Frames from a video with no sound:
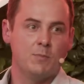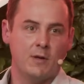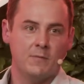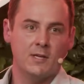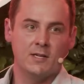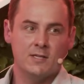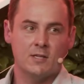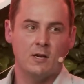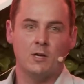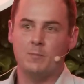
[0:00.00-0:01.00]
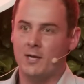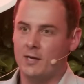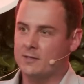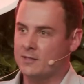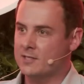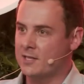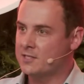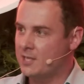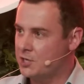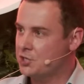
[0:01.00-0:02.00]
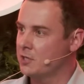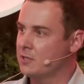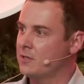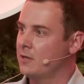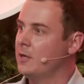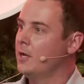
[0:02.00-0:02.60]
but it is a lot about the sensation, the